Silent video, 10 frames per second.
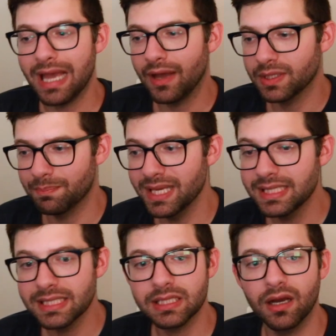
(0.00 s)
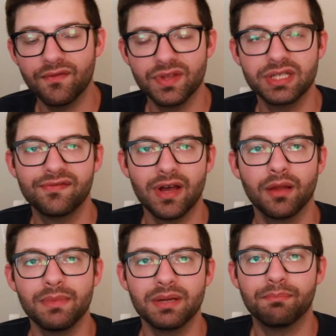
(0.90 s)
out the pieces of the
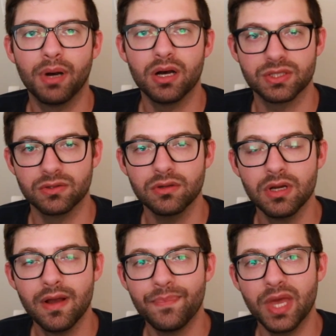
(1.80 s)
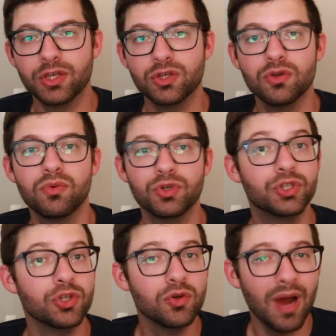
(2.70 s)
development puzzle that you
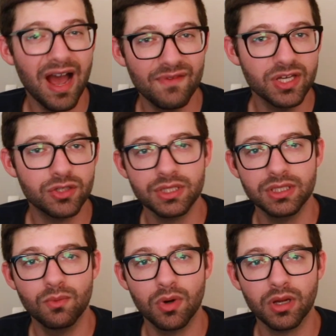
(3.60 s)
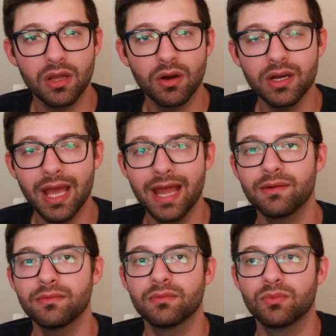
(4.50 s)
do have interest in working on,
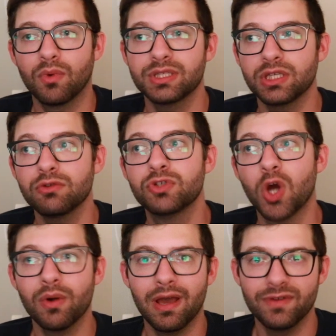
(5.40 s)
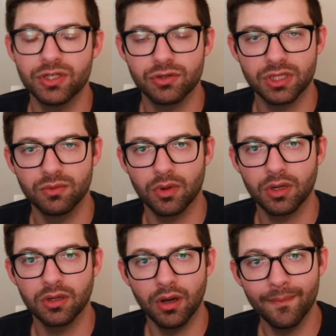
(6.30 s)
and ones that you don't have interest in
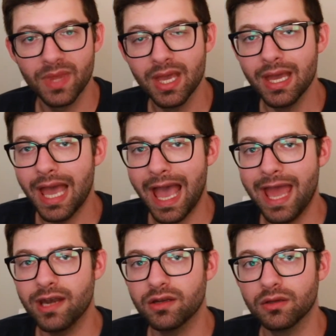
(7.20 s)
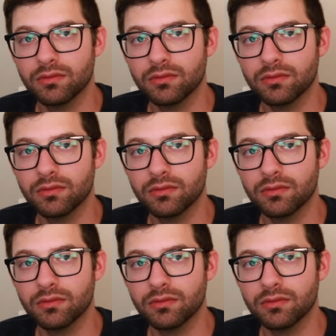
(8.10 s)
working on, and